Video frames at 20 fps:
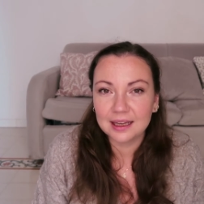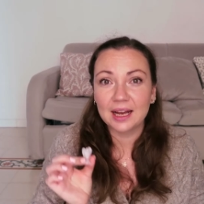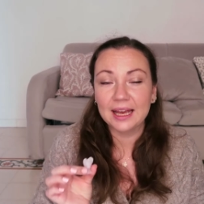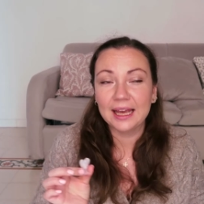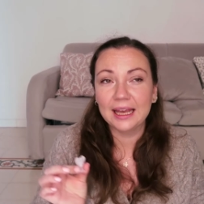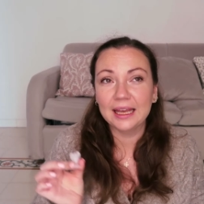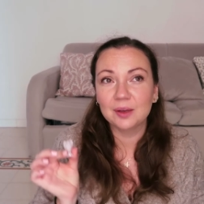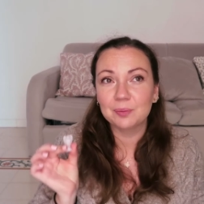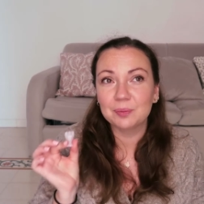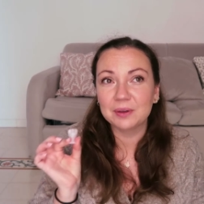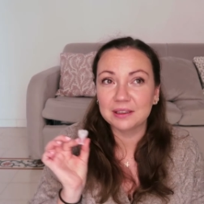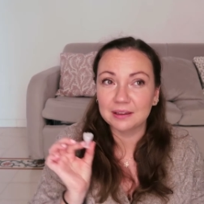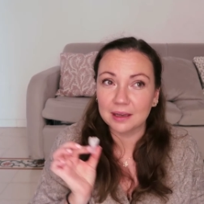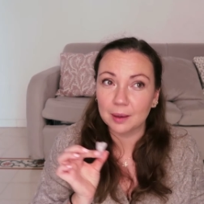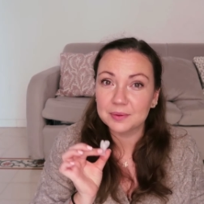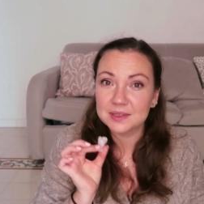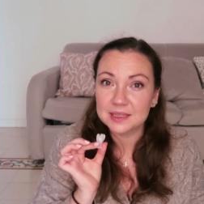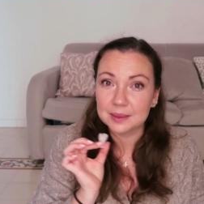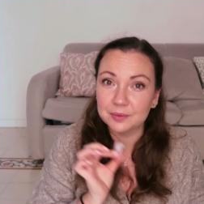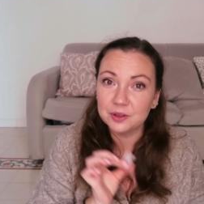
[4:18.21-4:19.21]
I picked
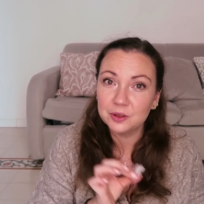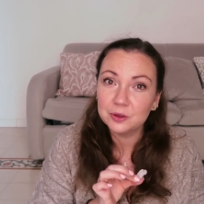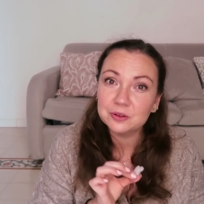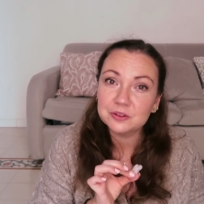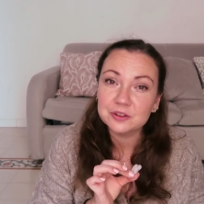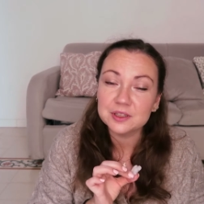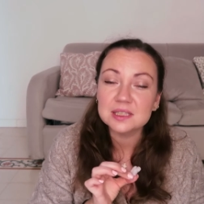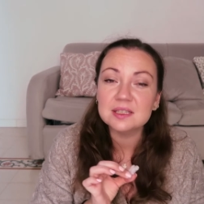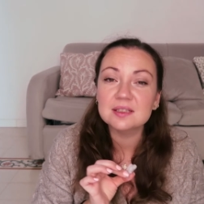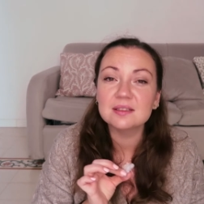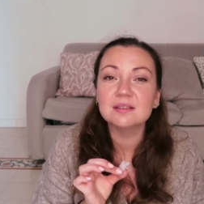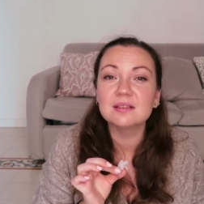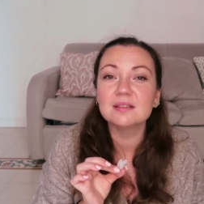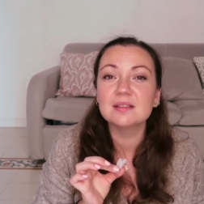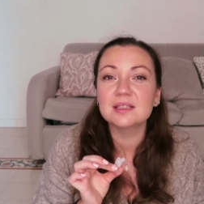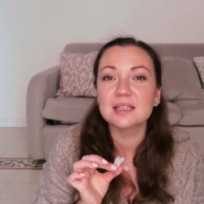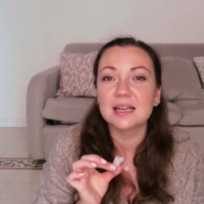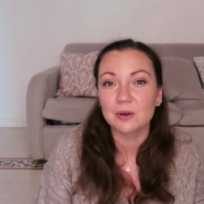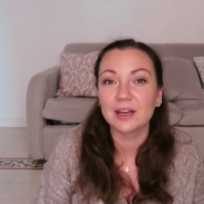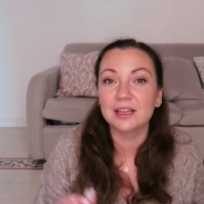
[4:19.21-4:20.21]
up some new
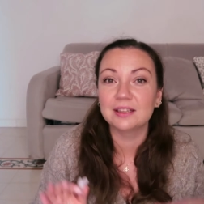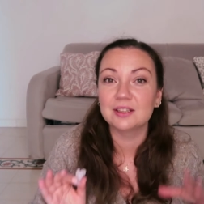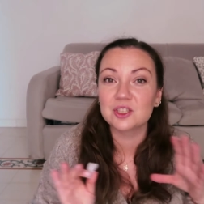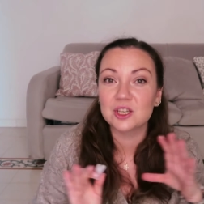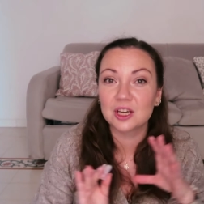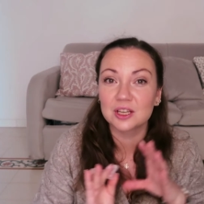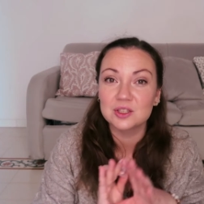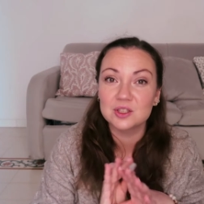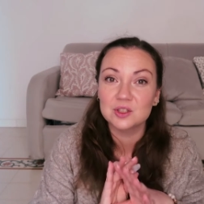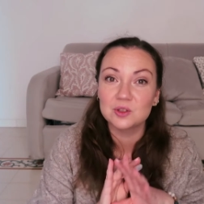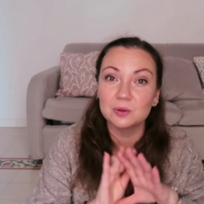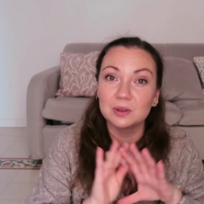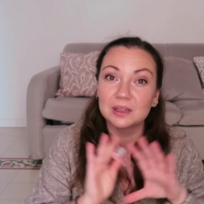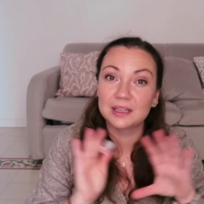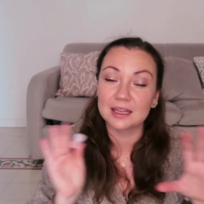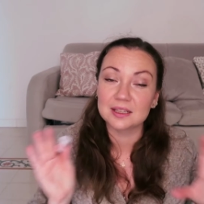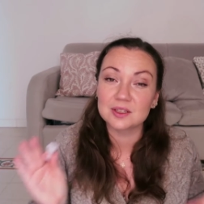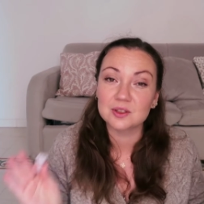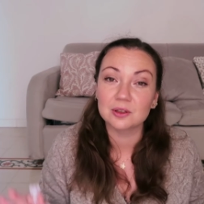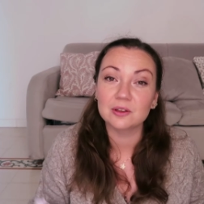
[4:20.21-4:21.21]
crystals, so I had a chance to
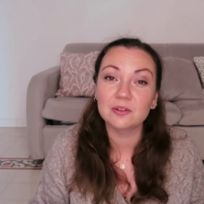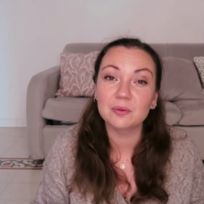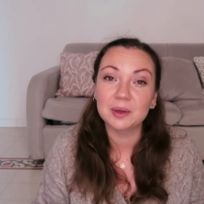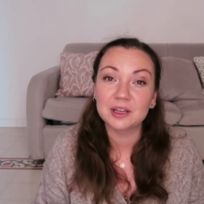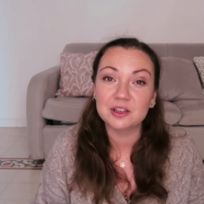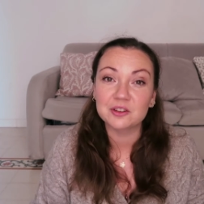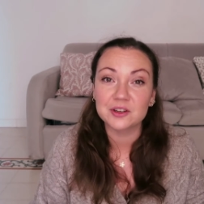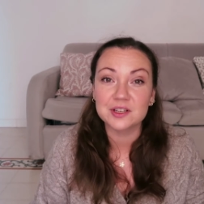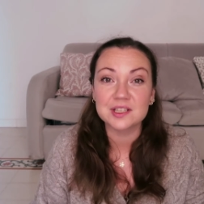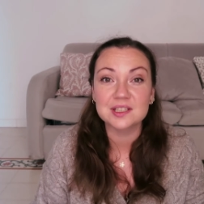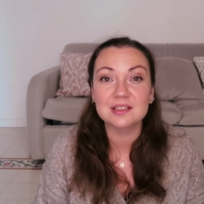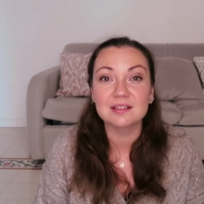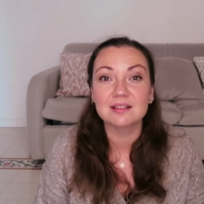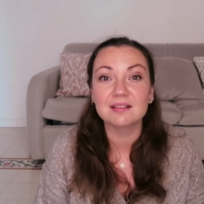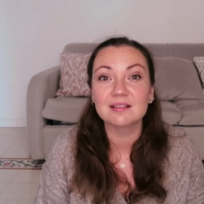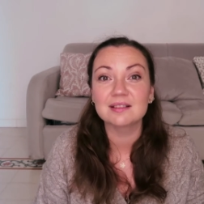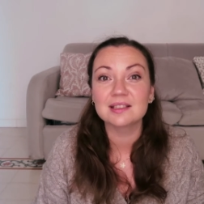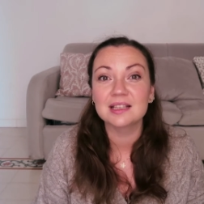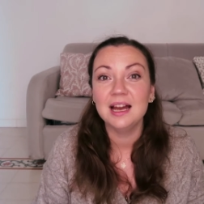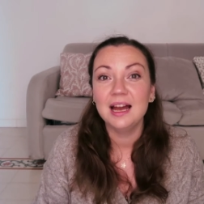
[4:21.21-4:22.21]
cleanse all of my
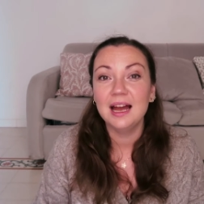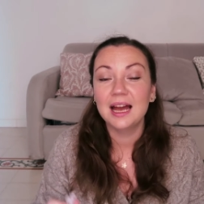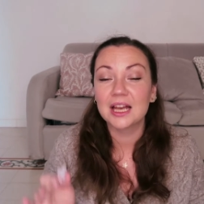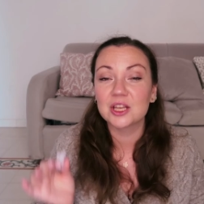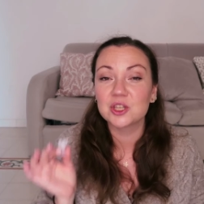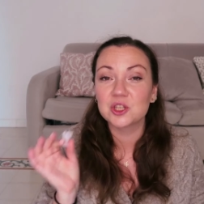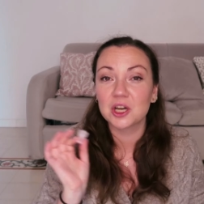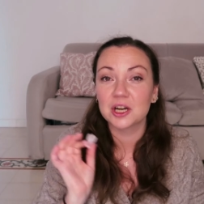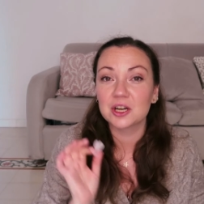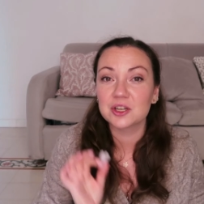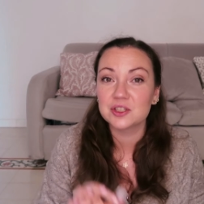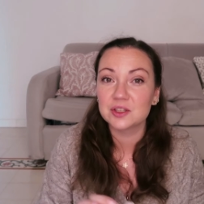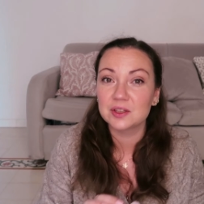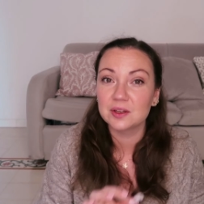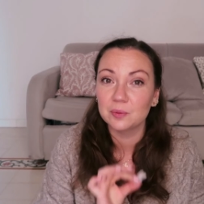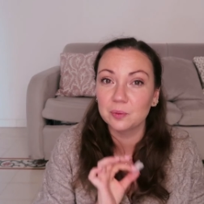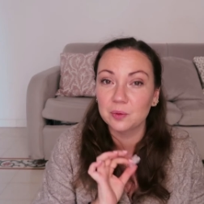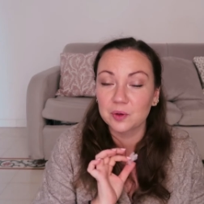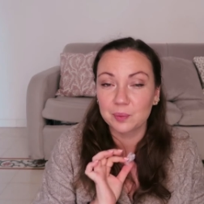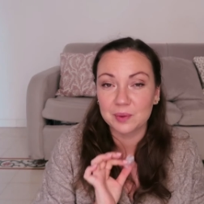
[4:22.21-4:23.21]
crystals and charge
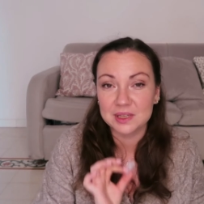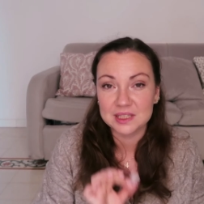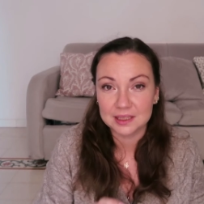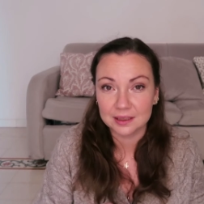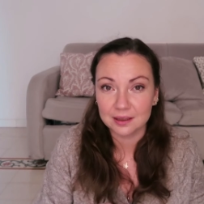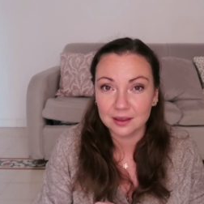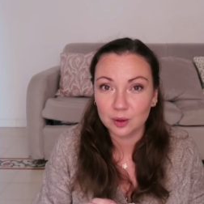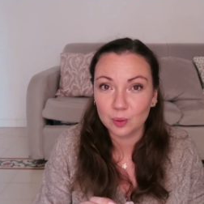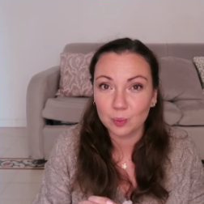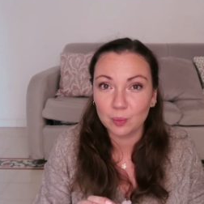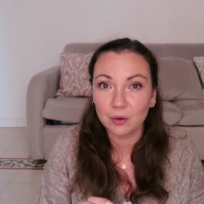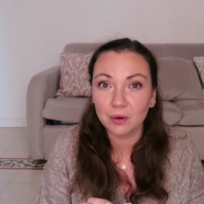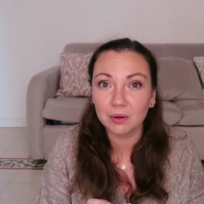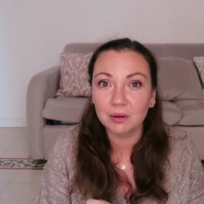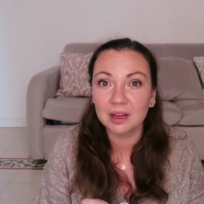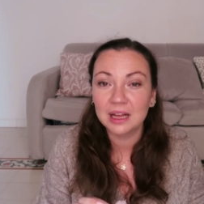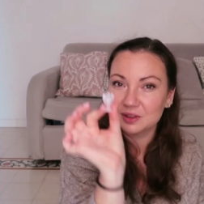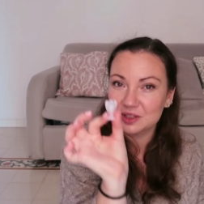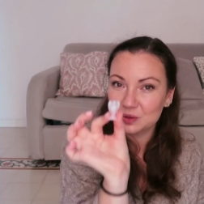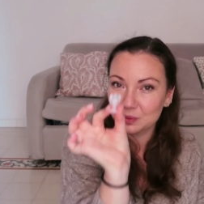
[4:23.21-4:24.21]
them with my singing
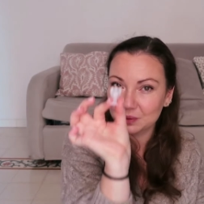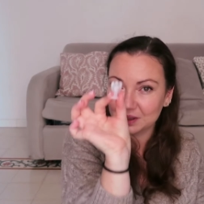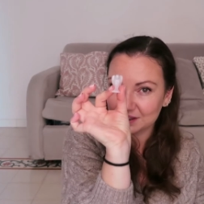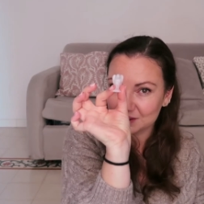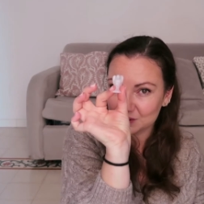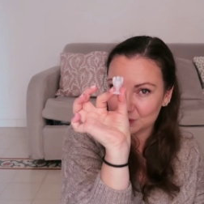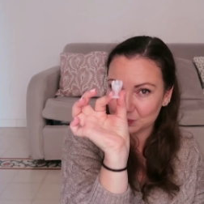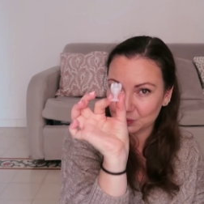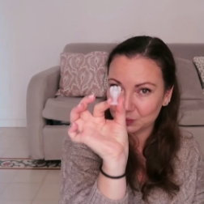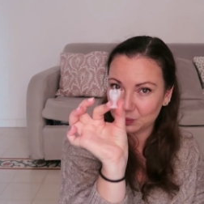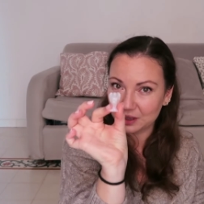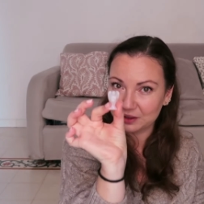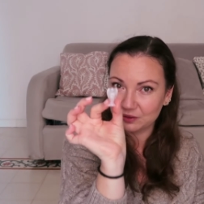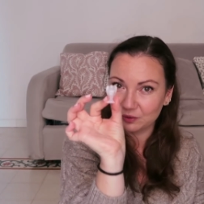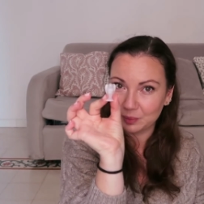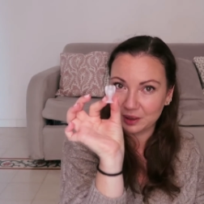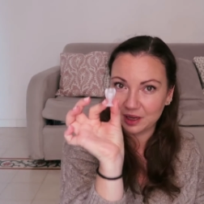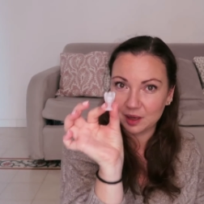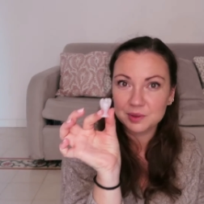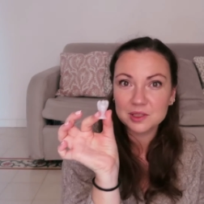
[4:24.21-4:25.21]
bowl. So this one is one
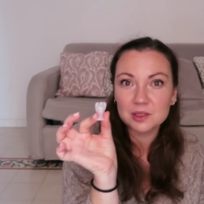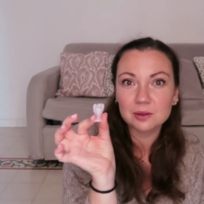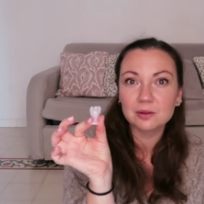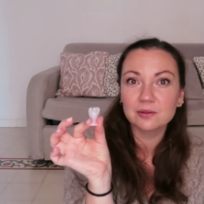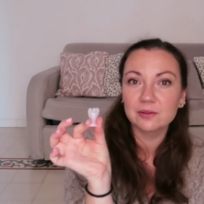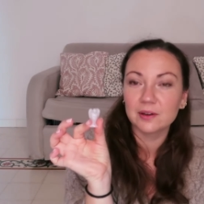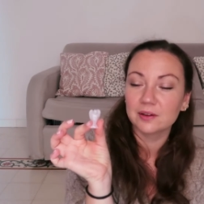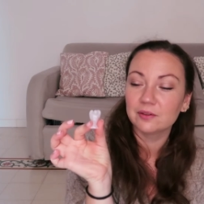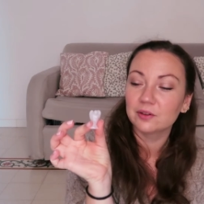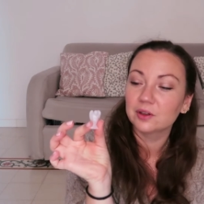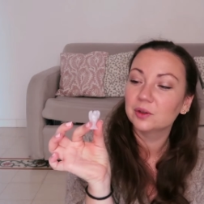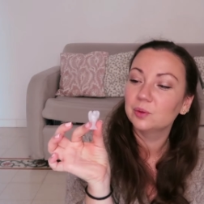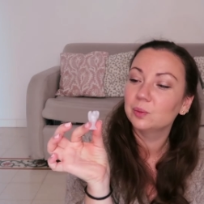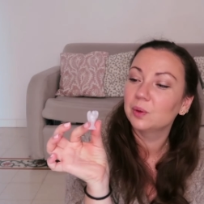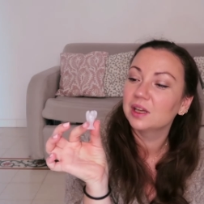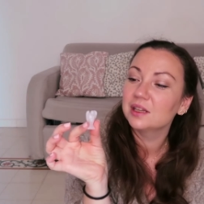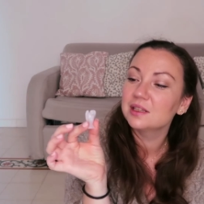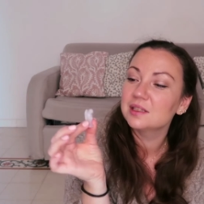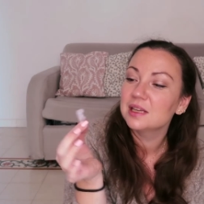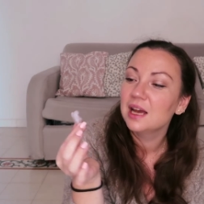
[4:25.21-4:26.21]
of my absolute favorite
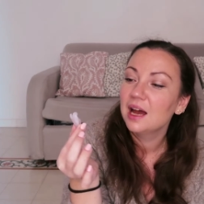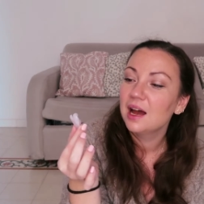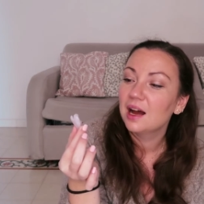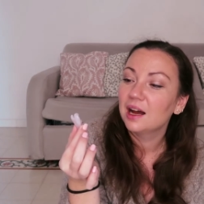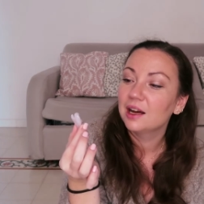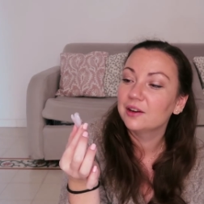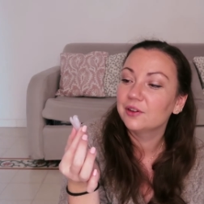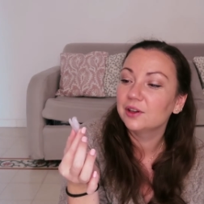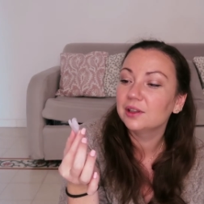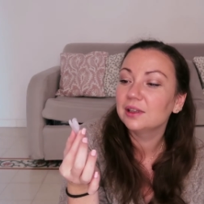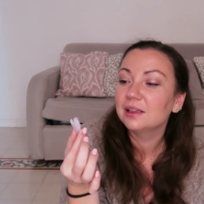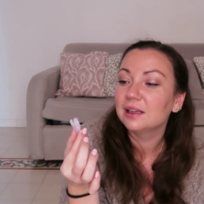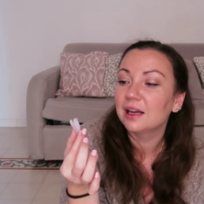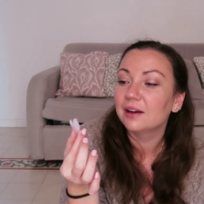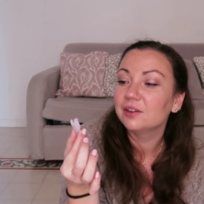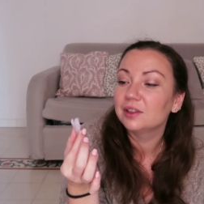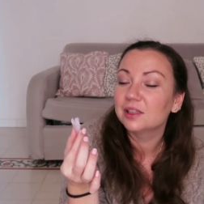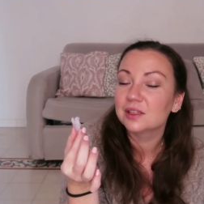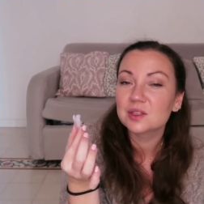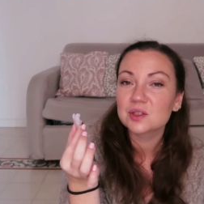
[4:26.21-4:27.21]
ones. I really love it.